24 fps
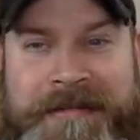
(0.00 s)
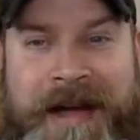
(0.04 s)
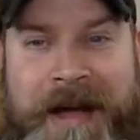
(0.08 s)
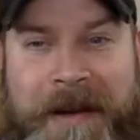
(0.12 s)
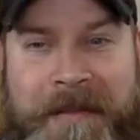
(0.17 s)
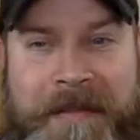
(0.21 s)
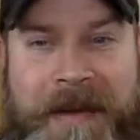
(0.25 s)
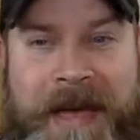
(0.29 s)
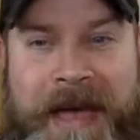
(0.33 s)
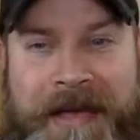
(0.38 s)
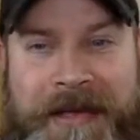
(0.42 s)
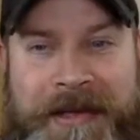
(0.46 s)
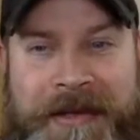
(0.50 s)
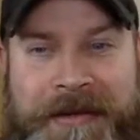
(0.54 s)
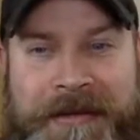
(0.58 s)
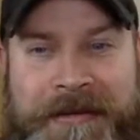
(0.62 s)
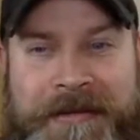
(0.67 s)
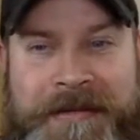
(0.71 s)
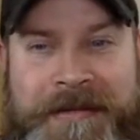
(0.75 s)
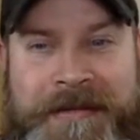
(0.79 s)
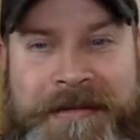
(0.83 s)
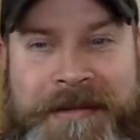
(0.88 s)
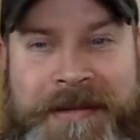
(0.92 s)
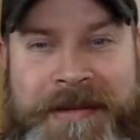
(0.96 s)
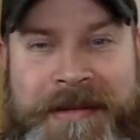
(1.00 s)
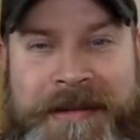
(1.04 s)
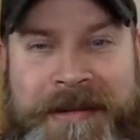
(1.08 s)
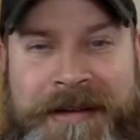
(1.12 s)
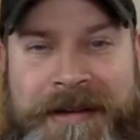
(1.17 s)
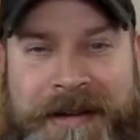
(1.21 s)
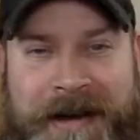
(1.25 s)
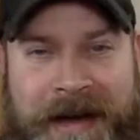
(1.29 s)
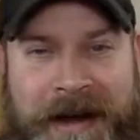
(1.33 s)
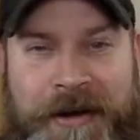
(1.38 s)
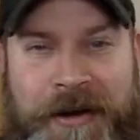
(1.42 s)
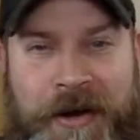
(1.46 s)
I bet you.
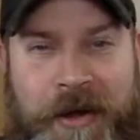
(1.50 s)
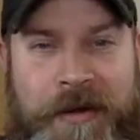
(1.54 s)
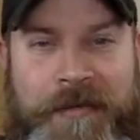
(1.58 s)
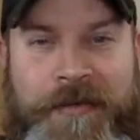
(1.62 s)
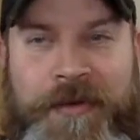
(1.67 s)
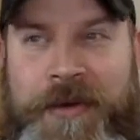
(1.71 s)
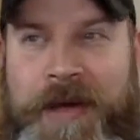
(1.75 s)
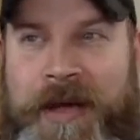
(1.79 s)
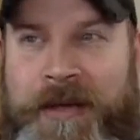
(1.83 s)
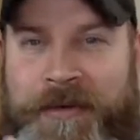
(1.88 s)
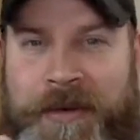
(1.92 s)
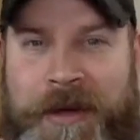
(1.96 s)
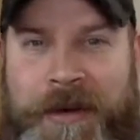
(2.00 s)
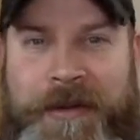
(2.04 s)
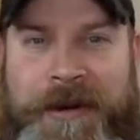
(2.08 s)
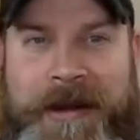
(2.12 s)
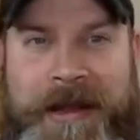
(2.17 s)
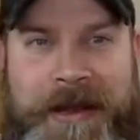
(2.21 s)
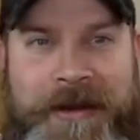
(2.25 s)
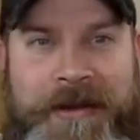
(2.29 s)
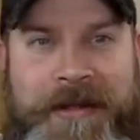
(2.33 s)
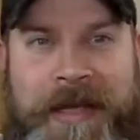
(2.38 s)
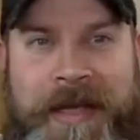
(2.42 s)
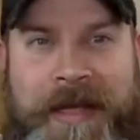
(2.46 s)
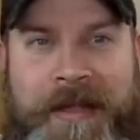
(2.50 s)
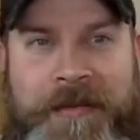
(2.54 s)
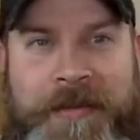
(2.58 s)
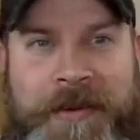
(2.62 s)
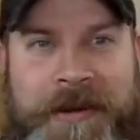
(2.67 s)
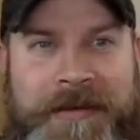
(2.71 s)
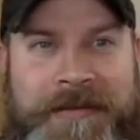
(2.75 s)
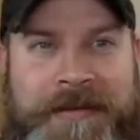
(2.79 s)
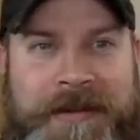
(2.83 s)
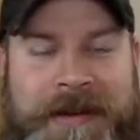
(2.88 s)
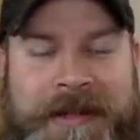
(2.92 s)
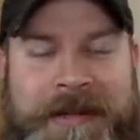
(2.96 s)
I don't know if you guys were able to hear that. It's
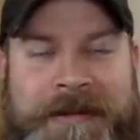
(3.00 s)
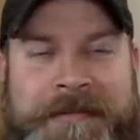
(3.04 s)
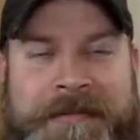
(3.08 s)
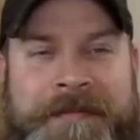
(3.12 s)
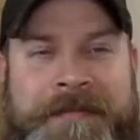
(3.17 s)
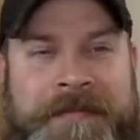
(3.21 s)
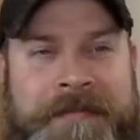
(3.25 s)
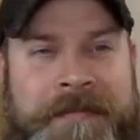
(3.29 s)
pretty funny.